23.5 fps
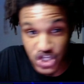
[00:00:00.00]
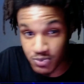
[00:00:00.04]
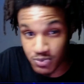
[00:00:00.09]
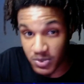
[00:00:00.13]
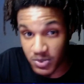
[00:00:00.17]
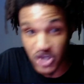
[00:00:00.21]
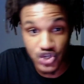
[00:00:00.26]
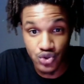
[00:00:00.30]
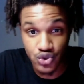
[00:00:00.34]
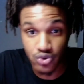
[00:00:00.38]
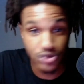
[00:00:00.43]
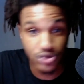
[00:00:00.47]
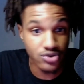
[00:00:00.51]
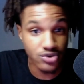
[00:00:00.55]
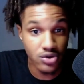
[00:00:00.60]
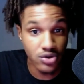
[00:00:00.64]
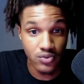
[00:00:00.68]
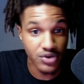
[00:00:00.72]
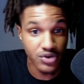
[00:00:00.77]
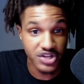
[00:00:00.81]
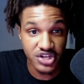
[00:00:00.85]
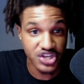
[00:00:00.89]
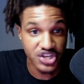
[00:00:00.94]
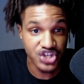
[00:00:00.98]
special in the
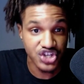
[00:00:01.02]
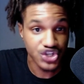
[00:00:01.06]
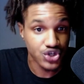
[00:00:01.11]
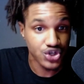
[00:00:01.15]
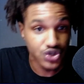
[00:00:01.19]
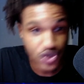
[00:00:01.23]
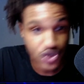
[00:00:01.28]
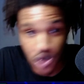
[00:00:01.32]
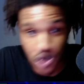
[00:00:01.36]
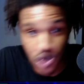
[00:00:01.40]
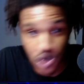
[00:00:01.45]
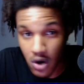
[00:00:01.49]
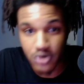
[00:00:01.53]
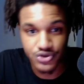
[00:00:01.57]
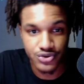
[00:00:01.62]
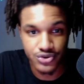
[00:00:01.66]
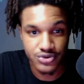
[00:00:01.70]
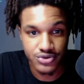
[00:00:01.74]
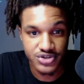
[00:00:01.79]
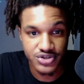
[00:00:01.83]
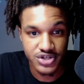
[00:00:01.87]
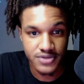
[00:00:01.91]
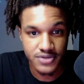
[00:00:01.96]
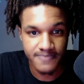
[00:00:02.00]
win against the
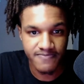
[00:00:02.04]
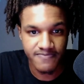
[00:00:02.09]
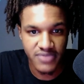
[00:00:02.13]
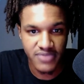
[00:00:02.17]
Chargers.